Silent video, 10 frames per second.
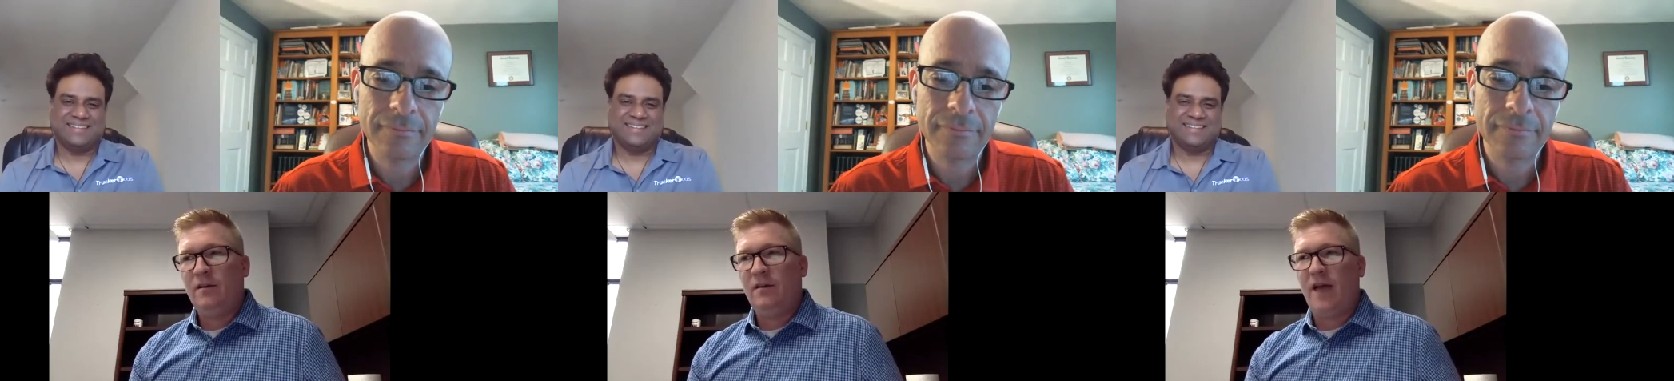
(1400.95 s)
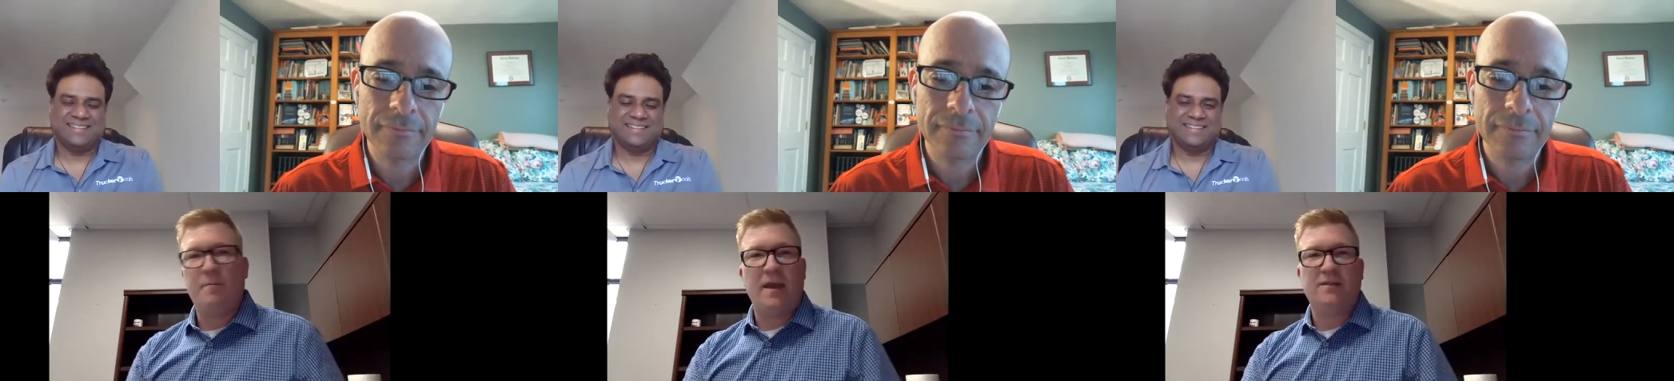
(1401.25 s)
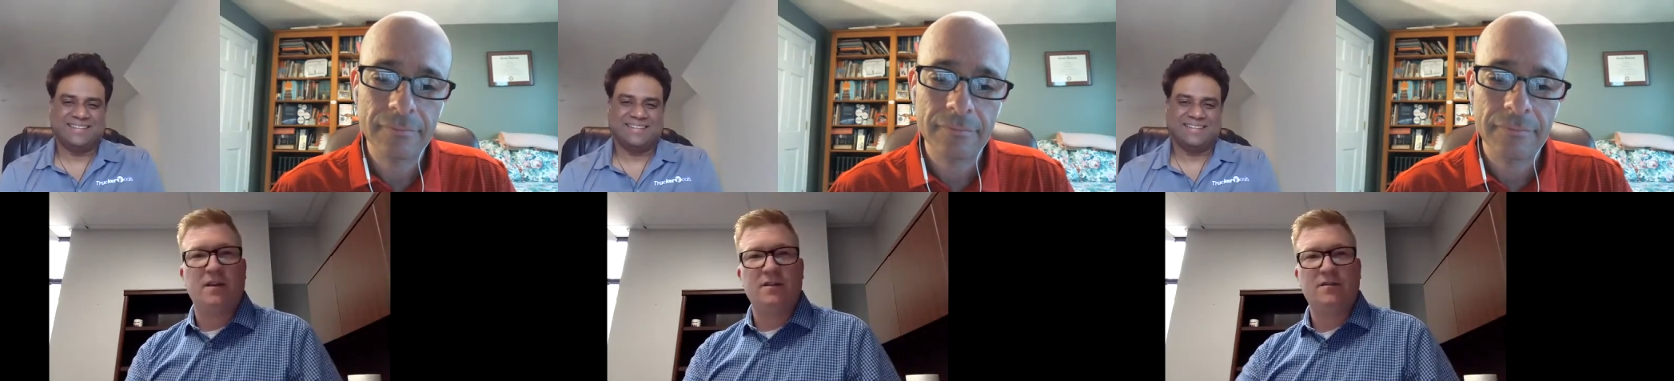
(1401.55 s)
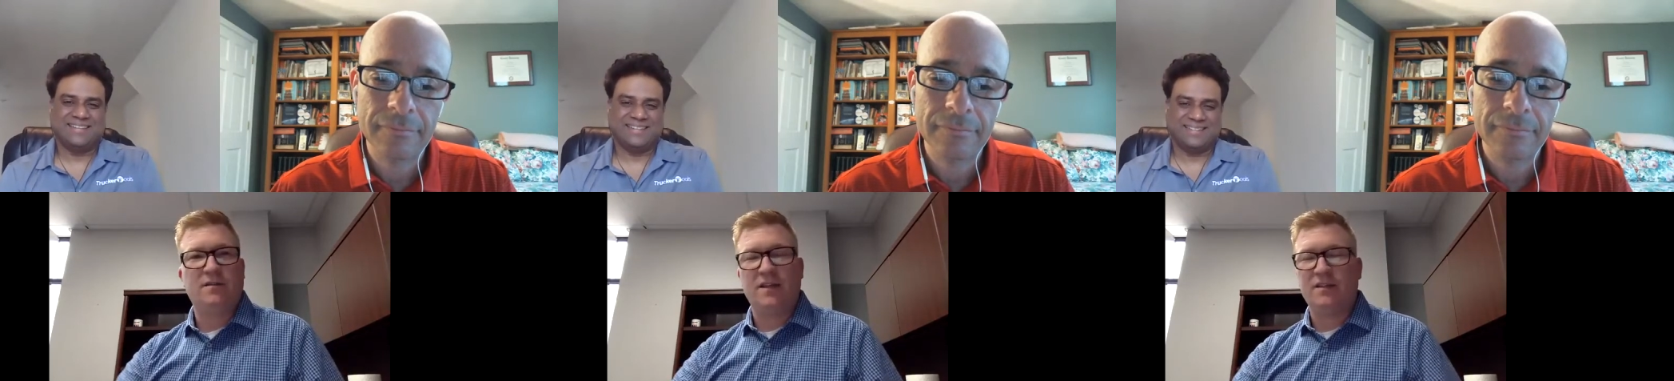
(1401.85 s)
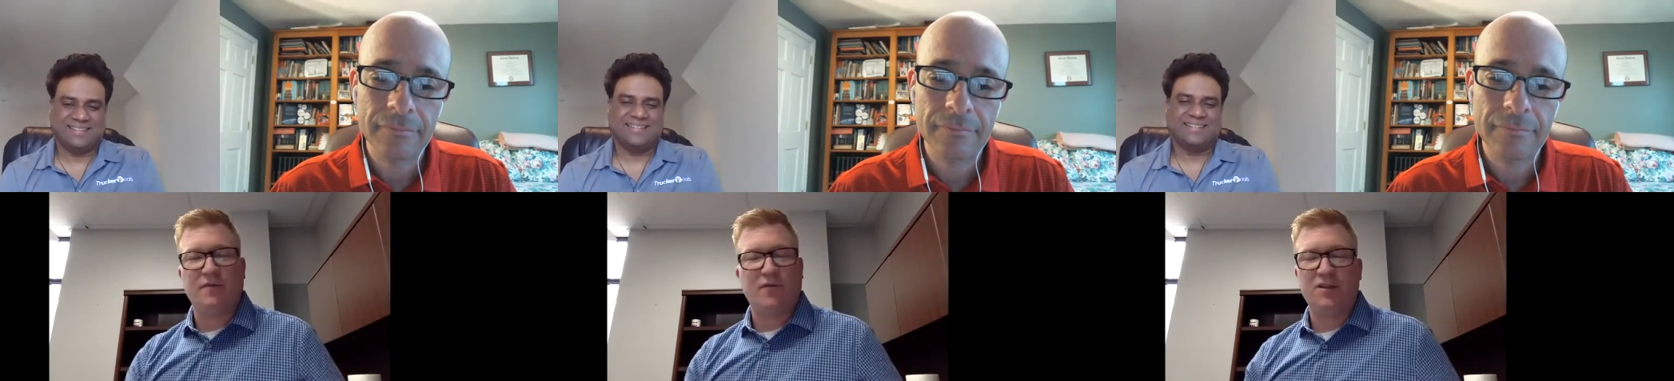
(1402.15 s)
Speaker 1: that makes us,
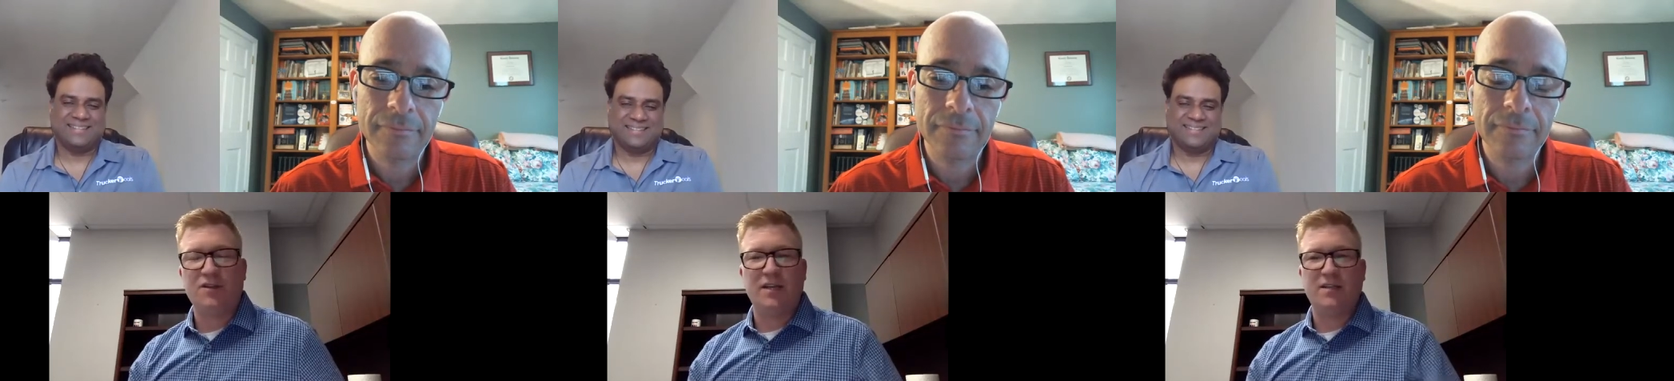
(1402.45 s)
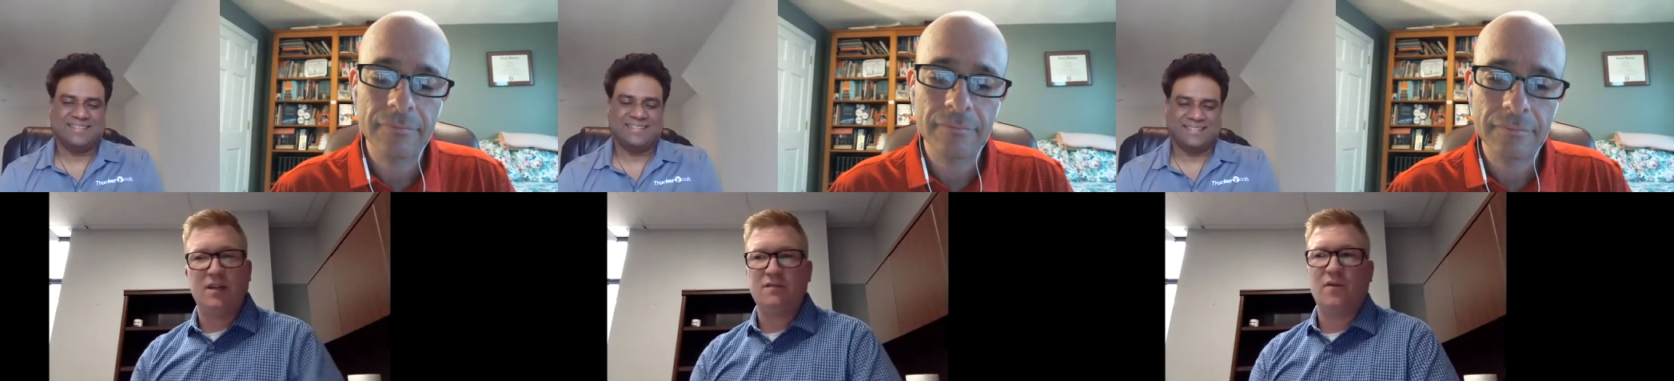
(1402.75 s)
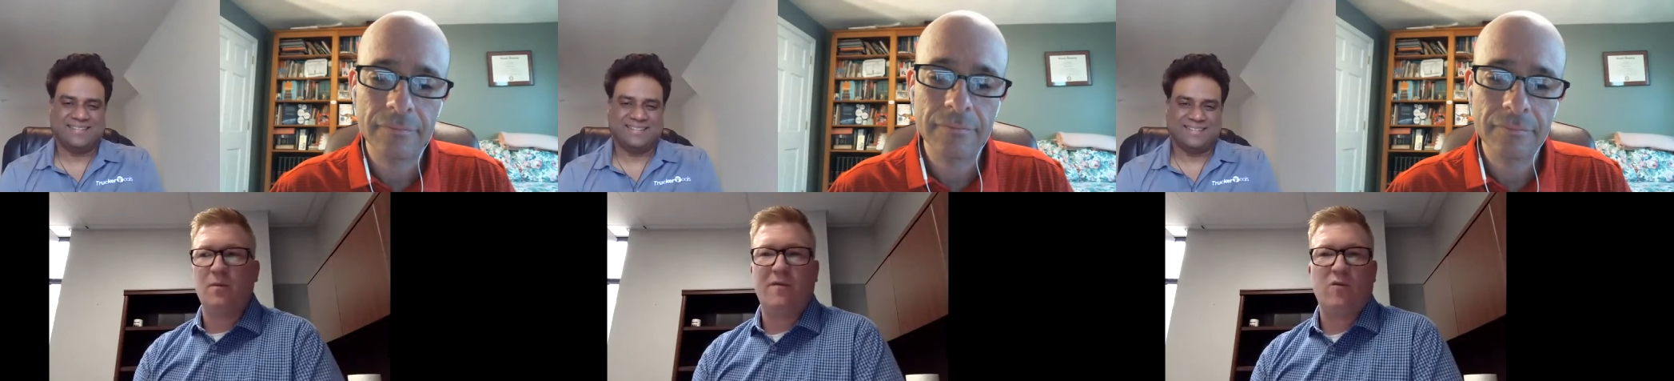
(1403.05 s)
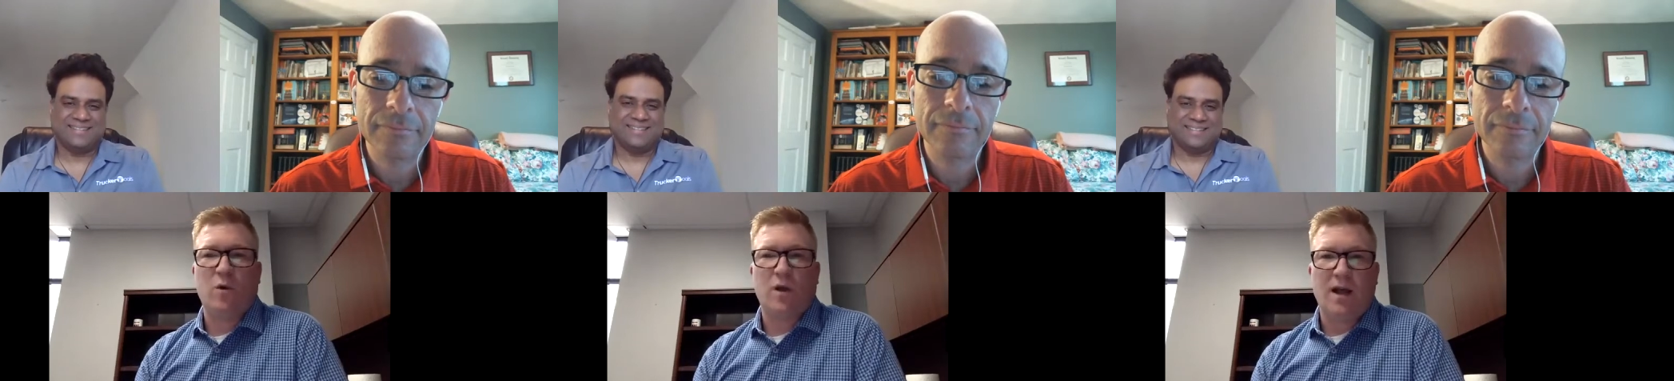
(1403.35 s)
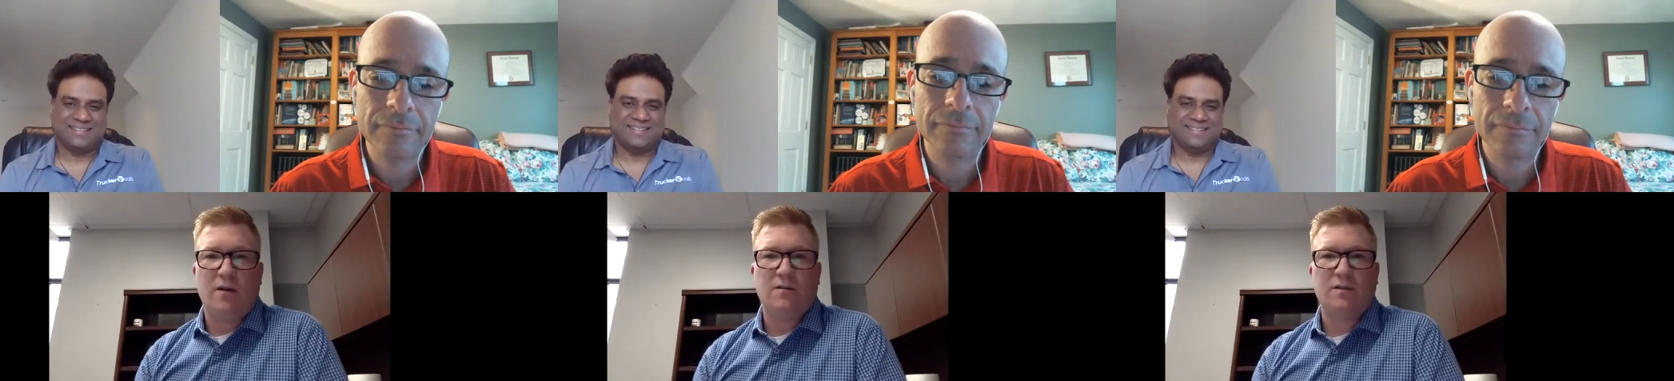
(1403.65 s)
that differentiates us from everyone
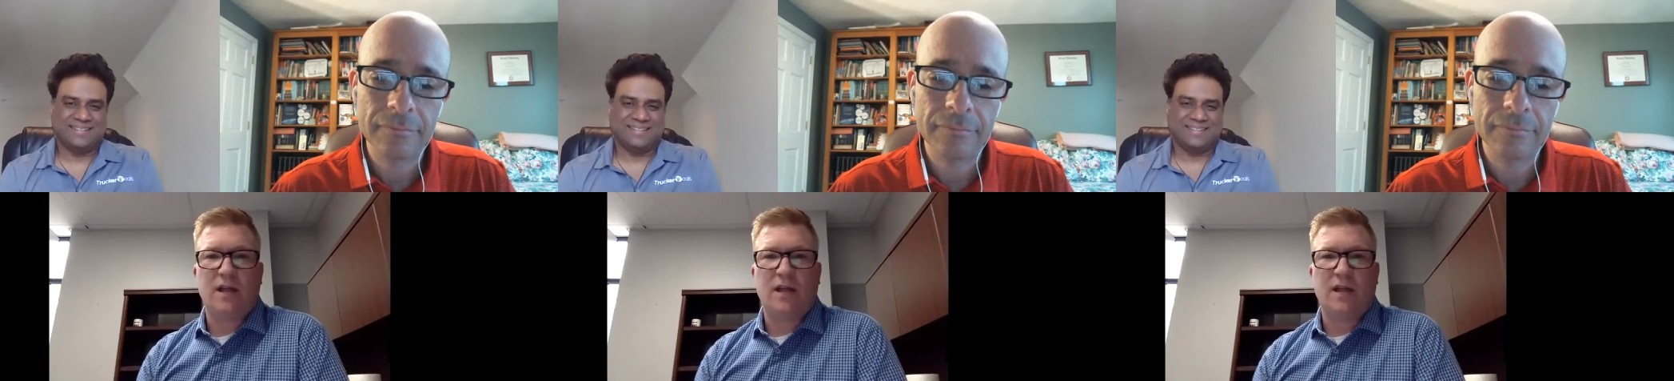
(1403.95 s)
else.